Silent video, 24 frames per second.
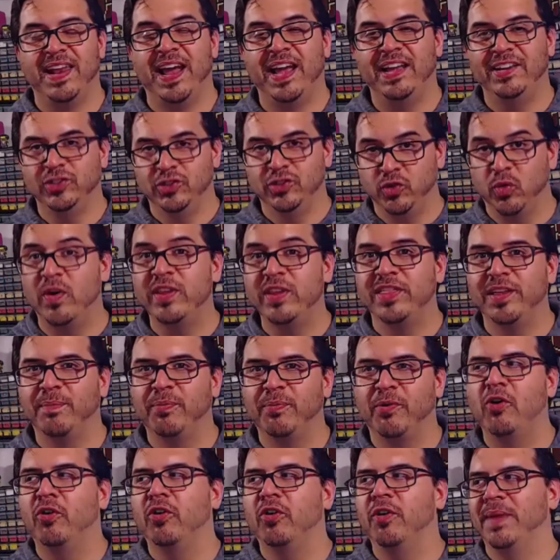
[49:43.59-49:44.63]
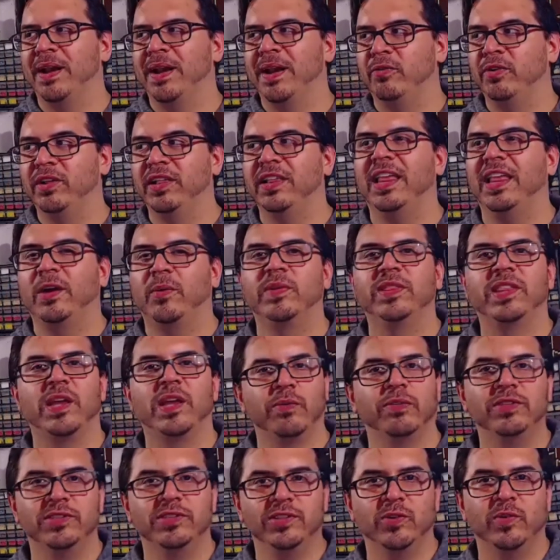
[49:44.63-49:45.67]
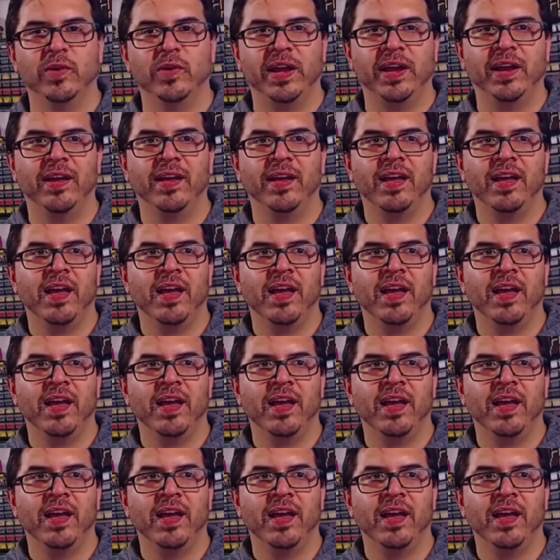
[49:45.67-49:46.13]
I enjoyed their program and I really like what they were doing.